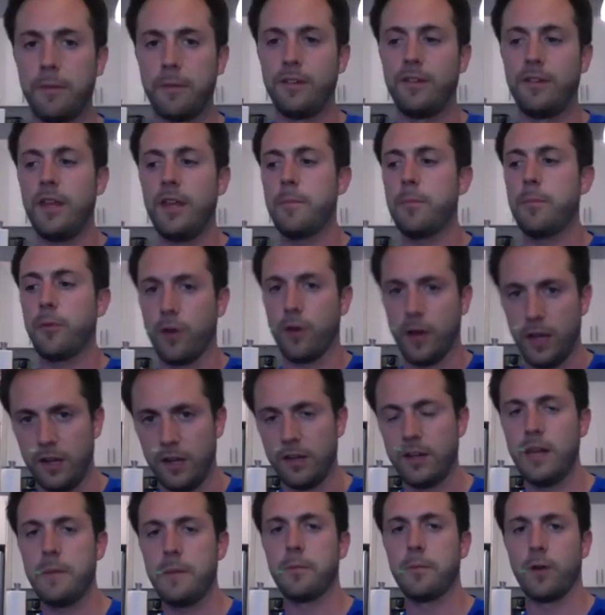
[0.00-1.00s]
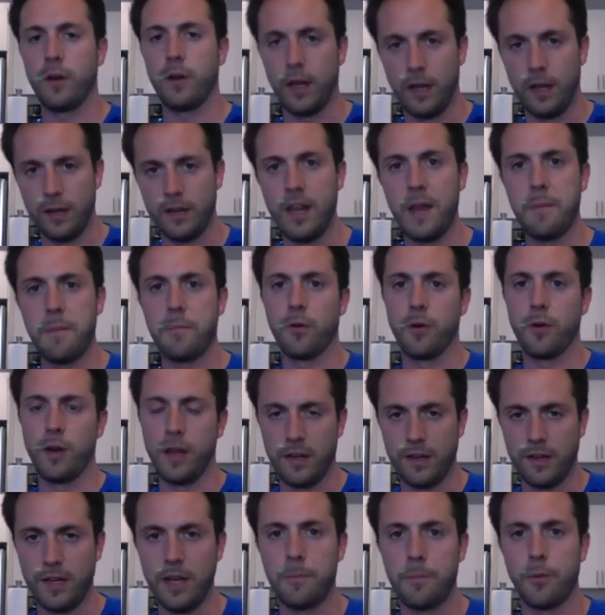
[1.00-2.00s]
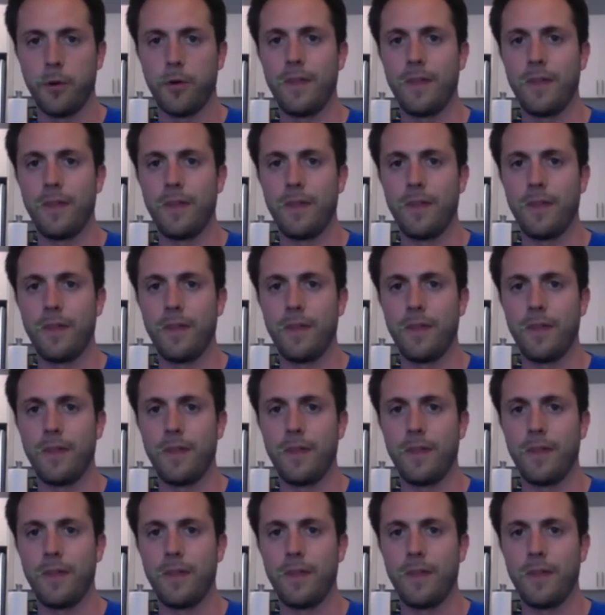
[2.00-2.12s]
deeper and deeper and deeper and deeper,